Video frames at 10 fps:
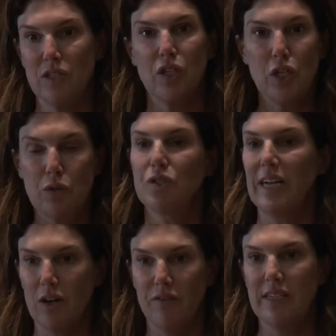is a huge
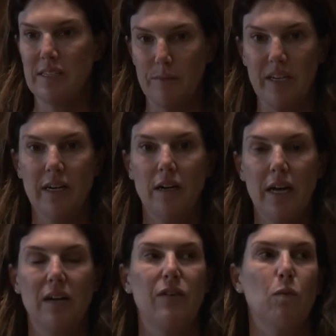sacrifice to be
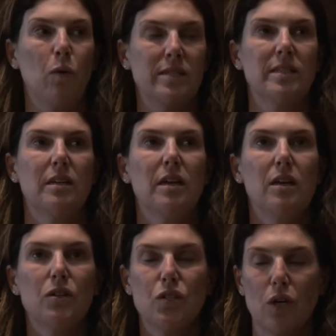here, and if it wasn't
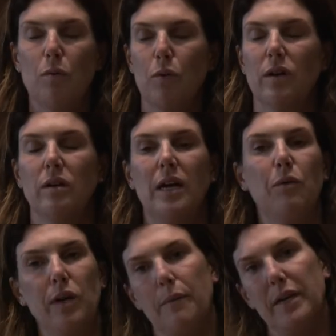so important, I
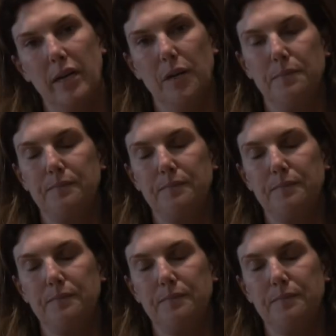would not be here.